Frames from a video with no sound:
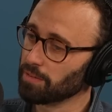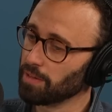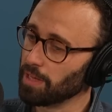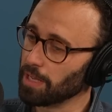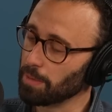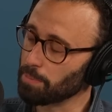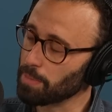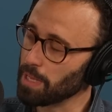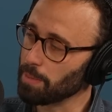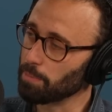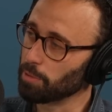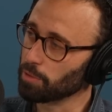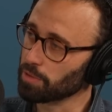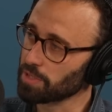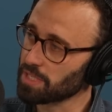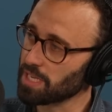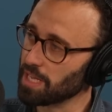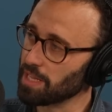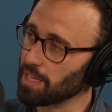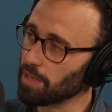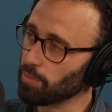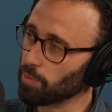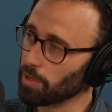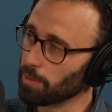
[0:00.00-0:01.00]
like people
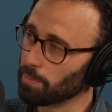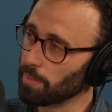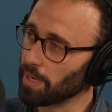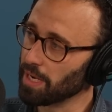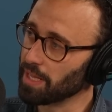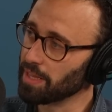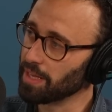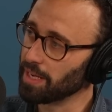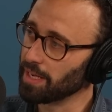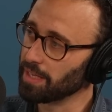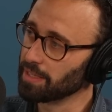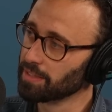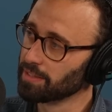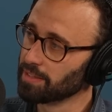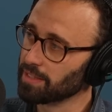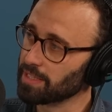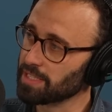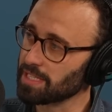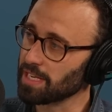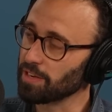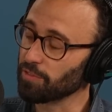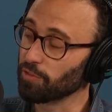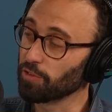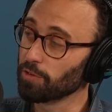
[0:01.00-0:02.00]
say they want to buy that?
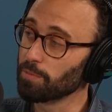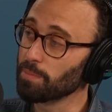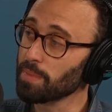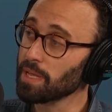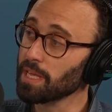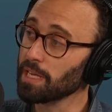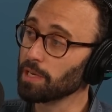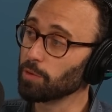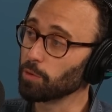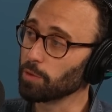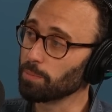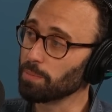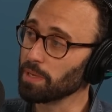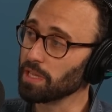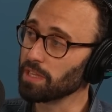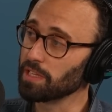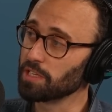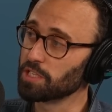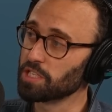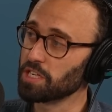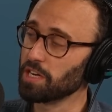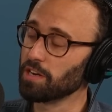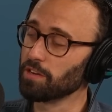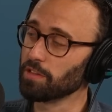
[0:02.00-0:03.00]
Because for me, it would be the
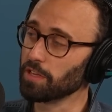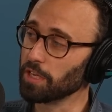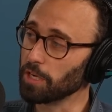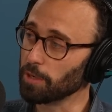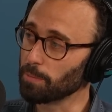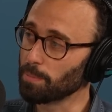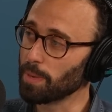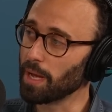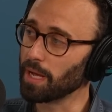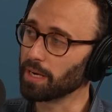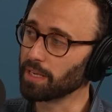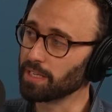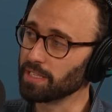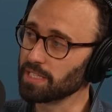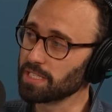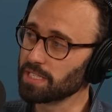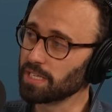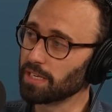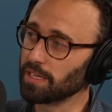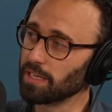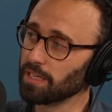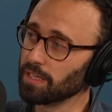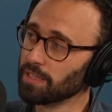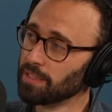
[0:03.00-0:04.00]
chair that your pet can sit on.